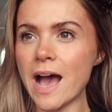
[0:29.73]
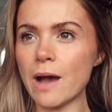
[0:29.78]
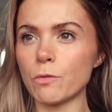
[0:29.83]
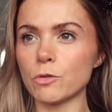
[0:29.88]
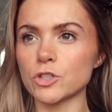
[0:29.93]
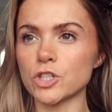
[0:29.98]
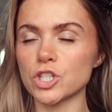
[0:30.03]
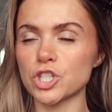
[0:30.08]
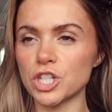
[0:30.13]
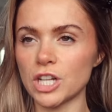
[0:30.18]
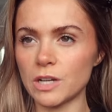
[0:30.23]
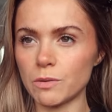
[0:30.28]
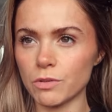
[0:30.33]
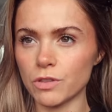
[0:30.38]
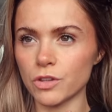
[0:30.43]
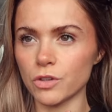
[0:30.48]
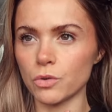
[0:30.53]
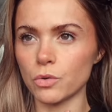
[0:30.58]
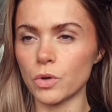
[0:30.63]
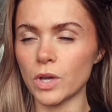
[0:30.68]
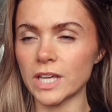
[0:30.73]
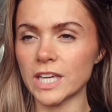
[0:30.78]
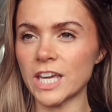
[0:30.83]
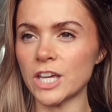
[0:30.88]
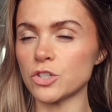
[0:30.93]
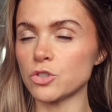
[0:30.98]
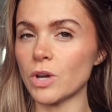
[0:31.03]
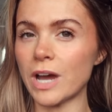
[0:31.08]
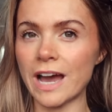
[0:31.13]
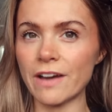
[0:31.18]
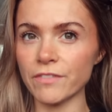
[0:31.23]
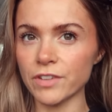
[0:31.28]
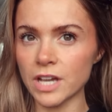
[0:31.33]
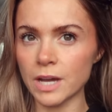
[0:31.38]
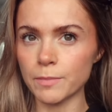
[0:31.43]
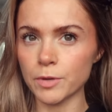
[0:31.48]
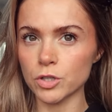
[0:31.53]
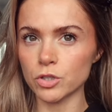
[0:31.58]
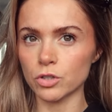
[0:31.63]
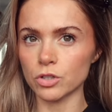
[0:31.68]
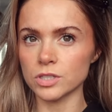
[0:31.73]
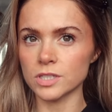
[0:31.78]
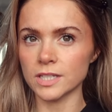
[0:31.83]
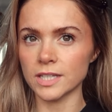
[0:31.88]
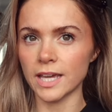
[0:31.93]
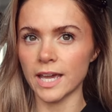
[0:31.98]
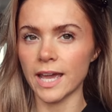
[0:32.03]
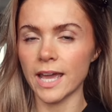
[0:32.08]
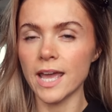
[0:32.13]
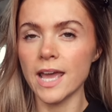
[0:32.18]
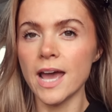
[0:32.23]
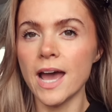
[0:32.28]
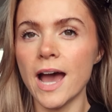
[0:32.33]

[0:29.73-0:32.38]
I want to share it with you in case you haven't come across it yet,